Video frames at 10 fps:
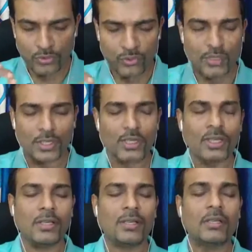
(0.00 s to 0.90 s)
3,
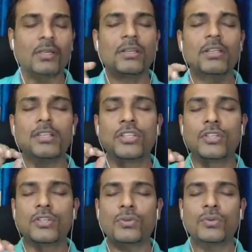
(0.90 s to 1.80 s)

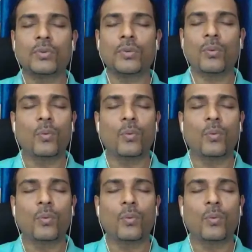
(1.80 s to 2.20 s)
2,